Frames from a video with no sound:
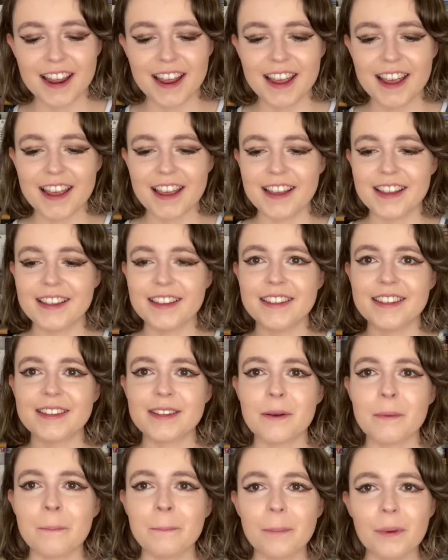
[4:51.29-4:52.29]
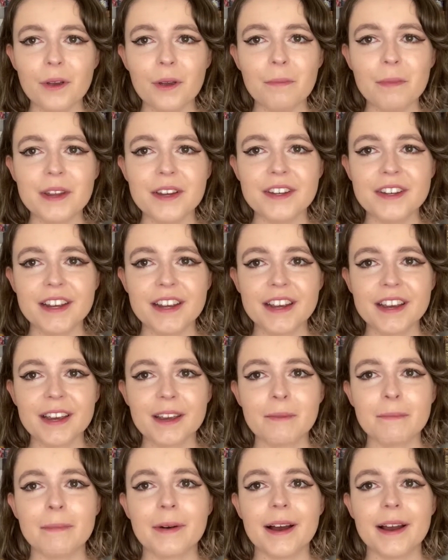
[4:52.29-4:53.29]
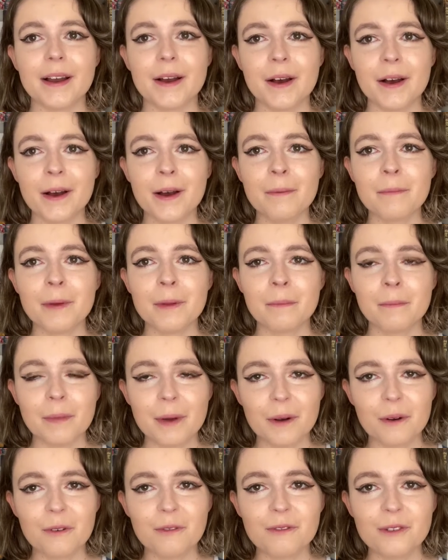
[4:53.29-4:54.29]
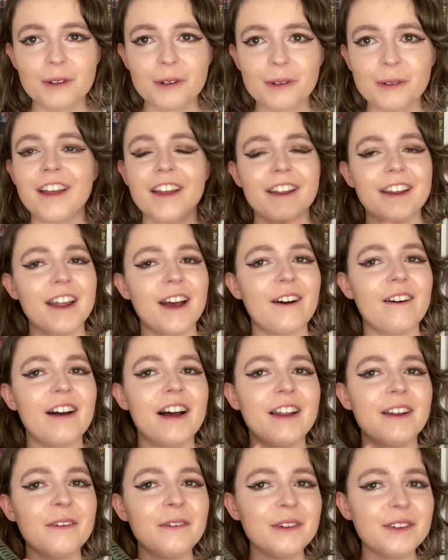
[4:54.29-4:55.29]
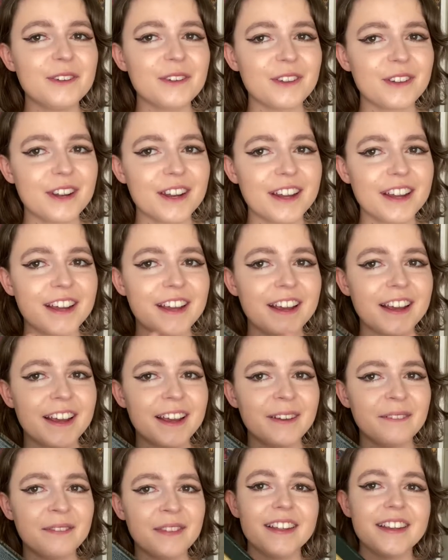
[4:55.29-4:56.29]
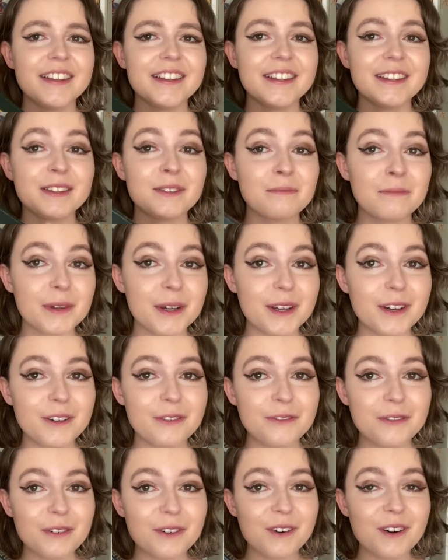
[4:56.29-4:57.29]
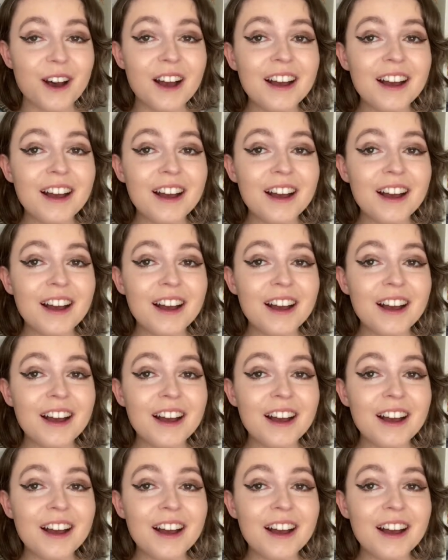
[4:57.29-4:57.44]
is Moby Dick by Herman Melville. Now, I know what you're thinking, this is a beautiful